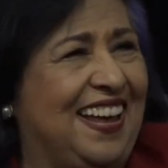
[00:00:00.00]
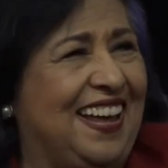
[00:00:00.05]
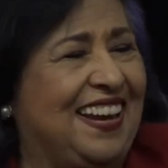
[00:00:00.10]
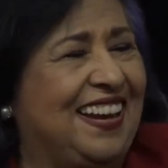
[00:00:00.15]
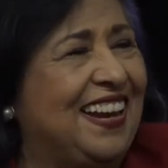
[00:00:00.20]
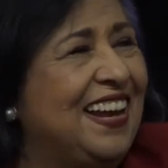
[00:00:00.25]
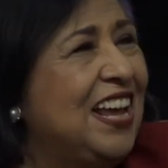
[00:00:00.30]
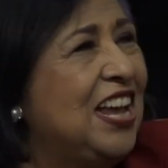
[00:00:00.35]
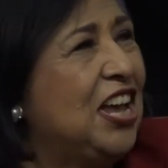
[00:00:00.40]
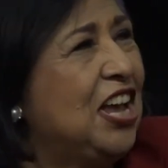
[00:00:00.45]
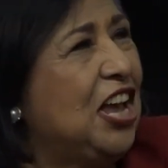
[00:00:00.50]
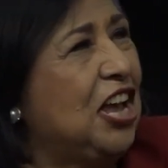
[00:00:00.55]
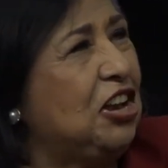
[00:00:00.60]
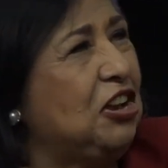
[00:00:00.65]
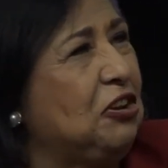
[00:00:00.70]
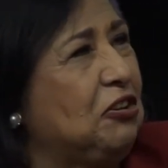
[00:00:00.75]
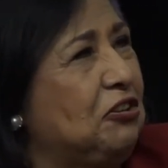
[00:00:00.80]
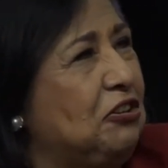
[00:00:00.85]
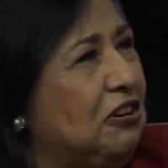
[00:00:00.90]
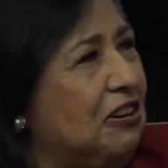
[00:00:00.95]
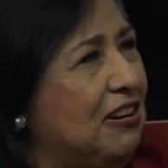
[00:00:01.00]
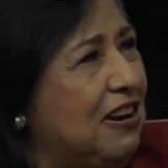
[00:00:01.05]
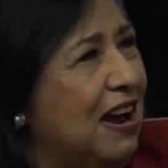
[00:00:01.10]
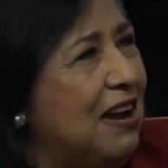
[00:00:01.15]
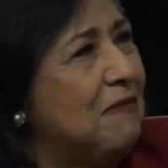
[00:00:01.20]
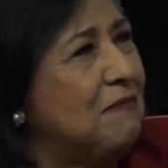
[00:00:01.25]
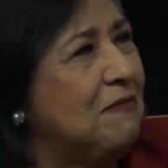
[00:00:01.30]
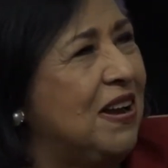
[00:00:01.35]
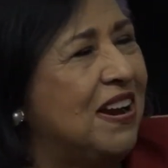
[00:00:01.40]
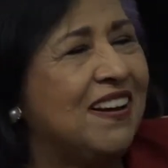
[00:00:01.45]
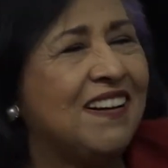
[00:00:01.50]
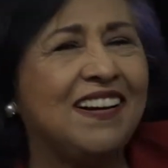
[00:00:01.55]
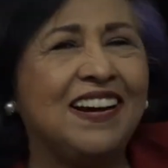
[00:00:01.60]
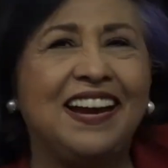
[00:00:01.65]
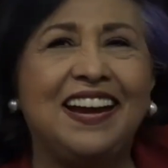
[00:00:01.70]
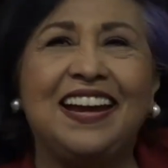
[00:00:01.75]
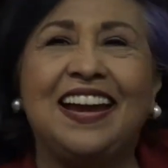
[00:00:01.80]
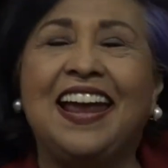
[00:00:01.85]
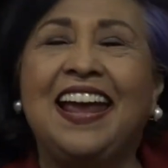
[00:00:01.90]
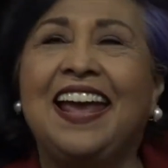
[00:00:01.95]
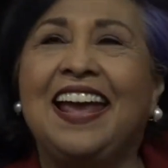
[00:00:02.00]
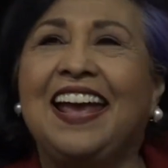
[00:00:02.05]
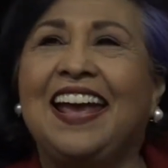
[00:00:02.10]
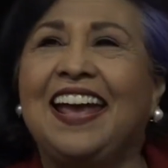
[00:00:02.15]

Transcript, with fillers: and you're not married.